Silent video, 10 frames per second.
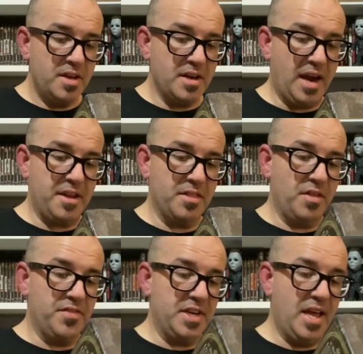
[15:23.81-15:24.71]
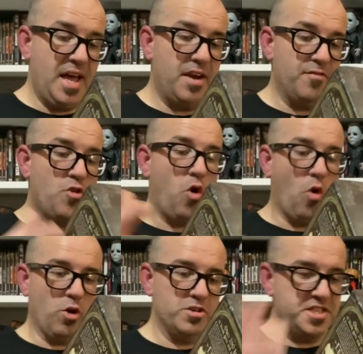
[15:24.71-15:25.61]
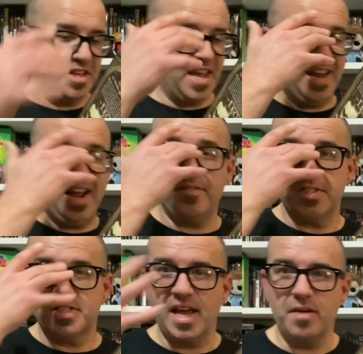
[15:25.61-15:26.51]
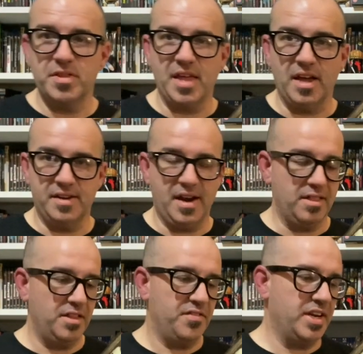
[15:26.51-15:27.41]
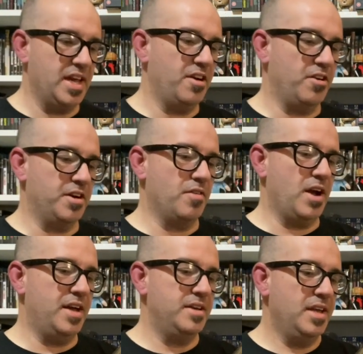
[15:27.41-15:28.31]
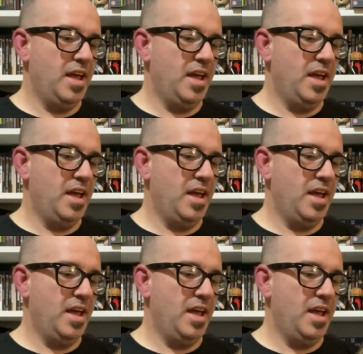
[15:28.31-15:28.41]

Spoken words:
Night of the Living Dead, of course, you can't have a set without Night of the Living Dead on it, right?